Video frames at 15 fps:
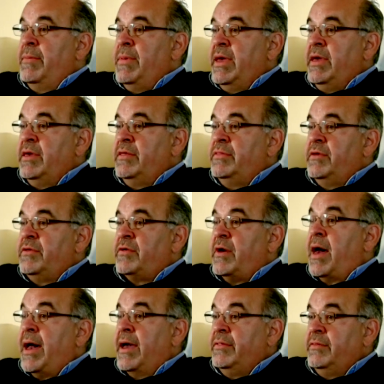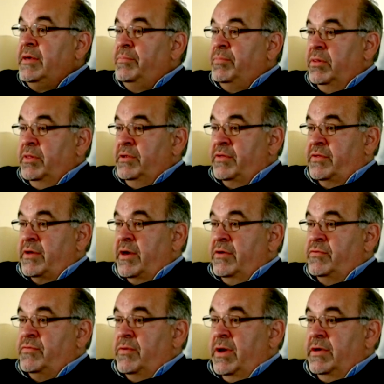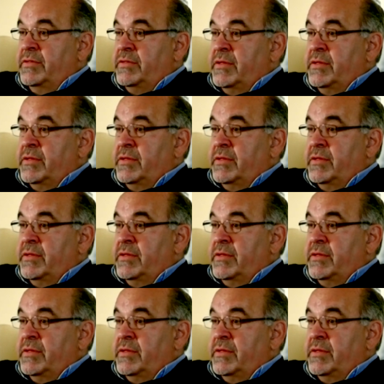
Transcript: making this a highly politicized race.